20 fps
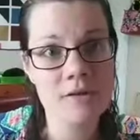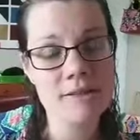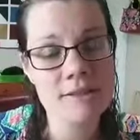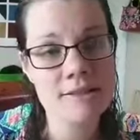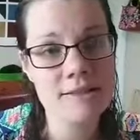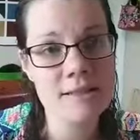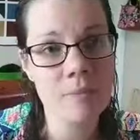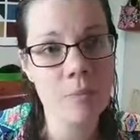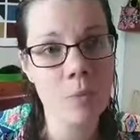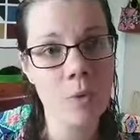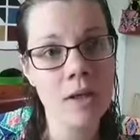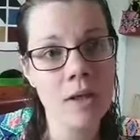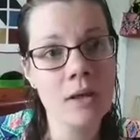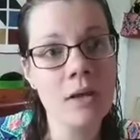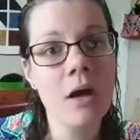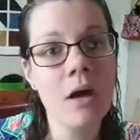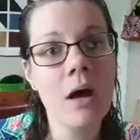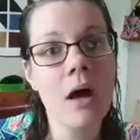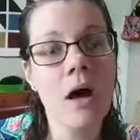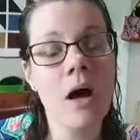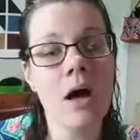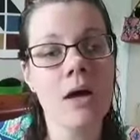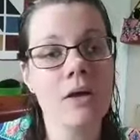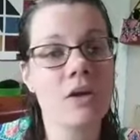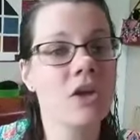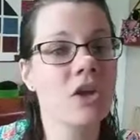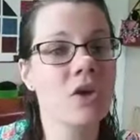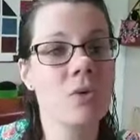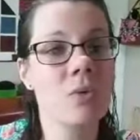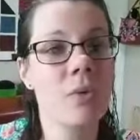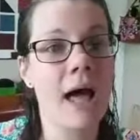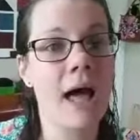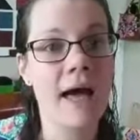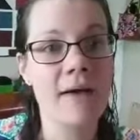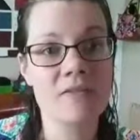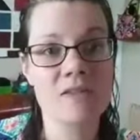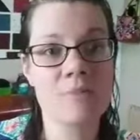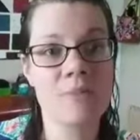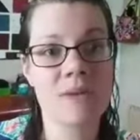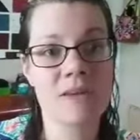to someone, you
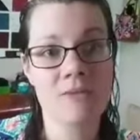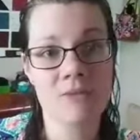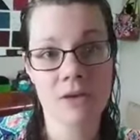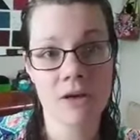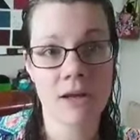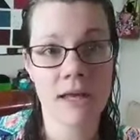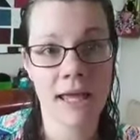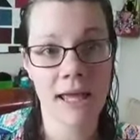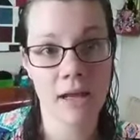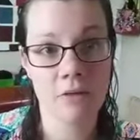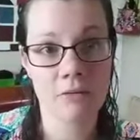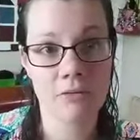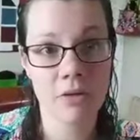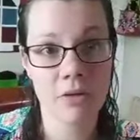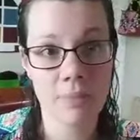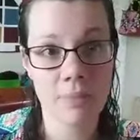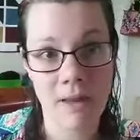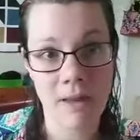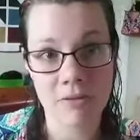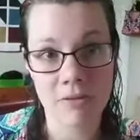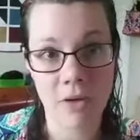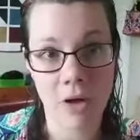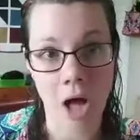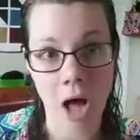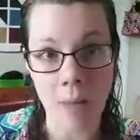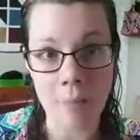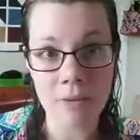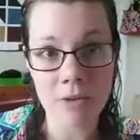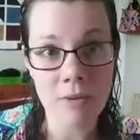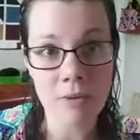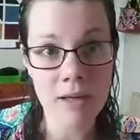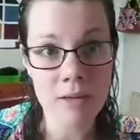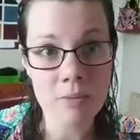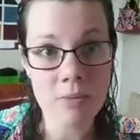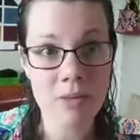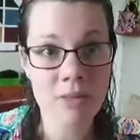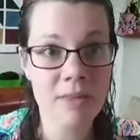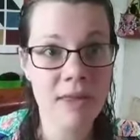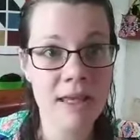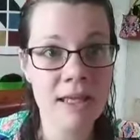have to be very careful about the copyright
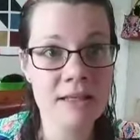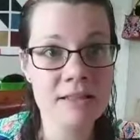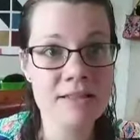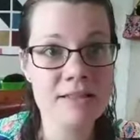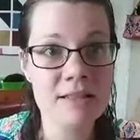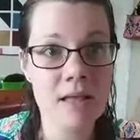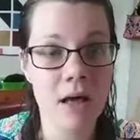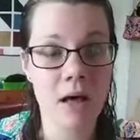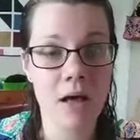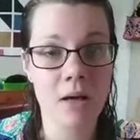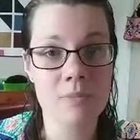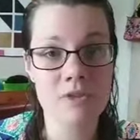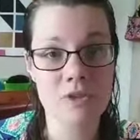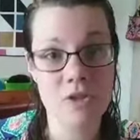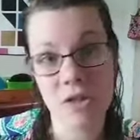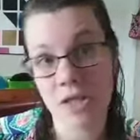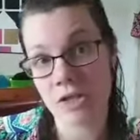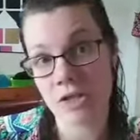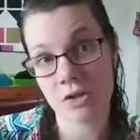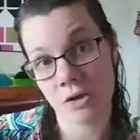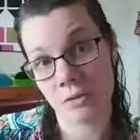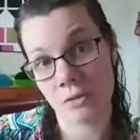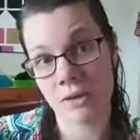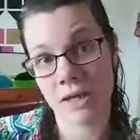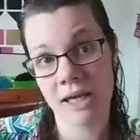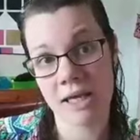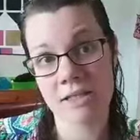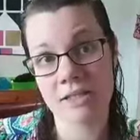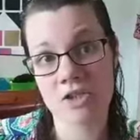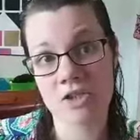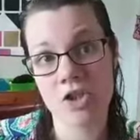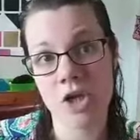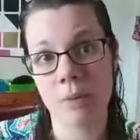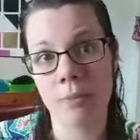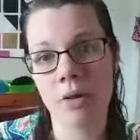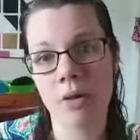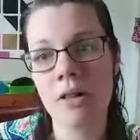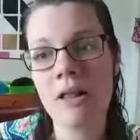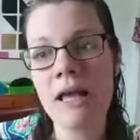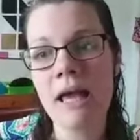with things um, so that you don't get into
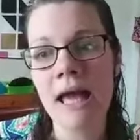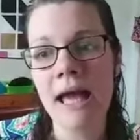trouble.